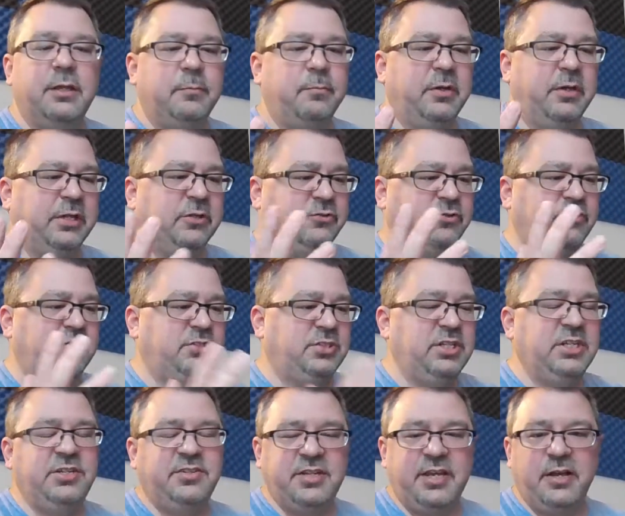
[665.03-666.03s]
It's
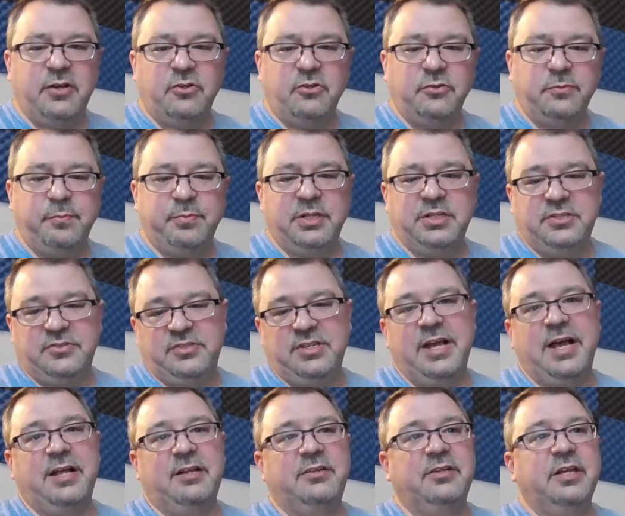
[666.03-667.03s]
detailed, but it's
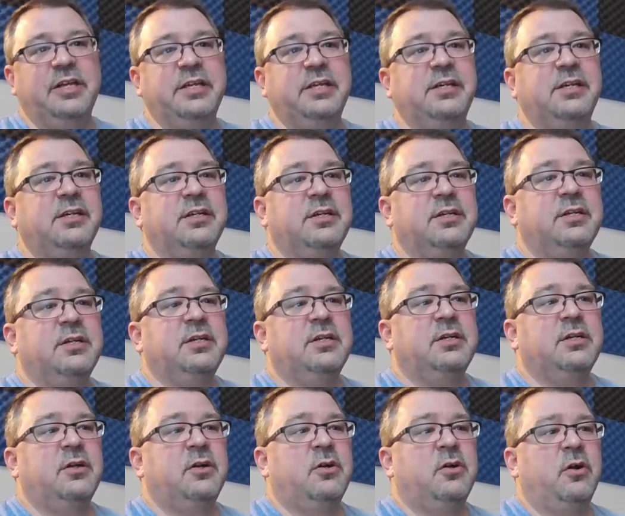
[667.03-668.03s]
not like
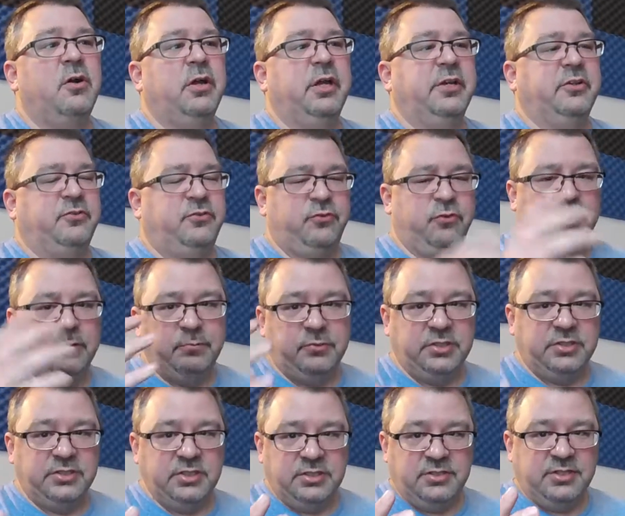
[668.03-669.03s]
extremely
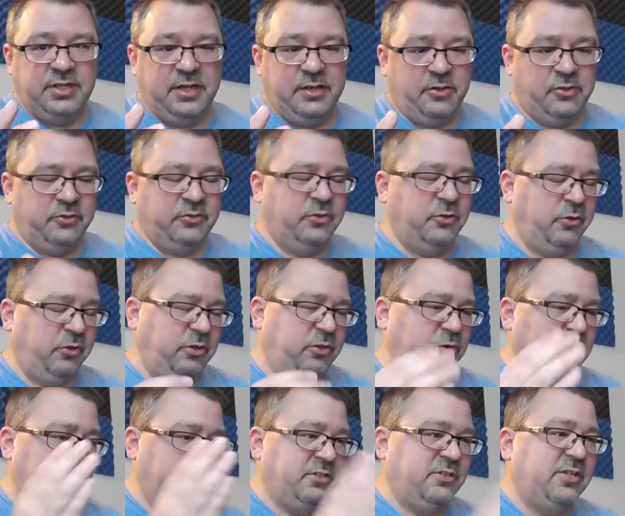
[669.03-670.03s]
detailed. You
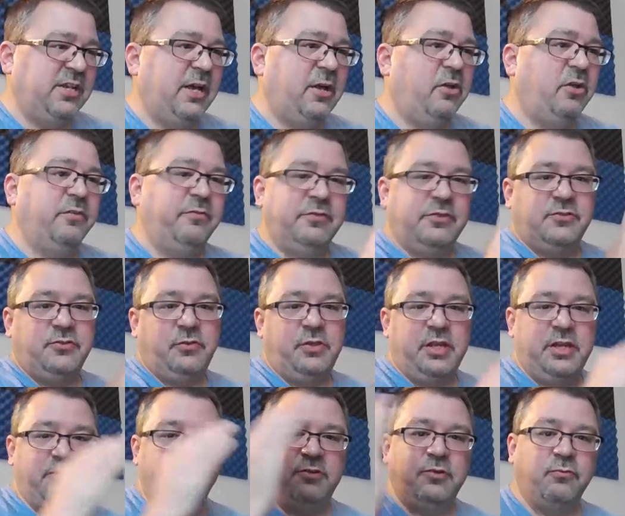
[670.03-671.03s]
can tell if it's
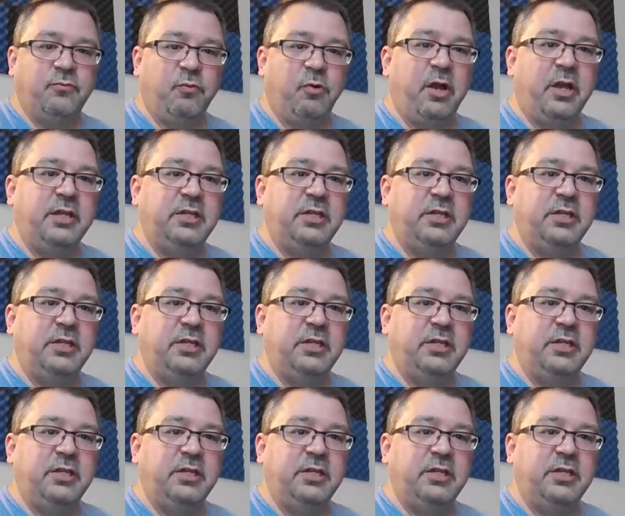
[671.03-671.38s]
left and right.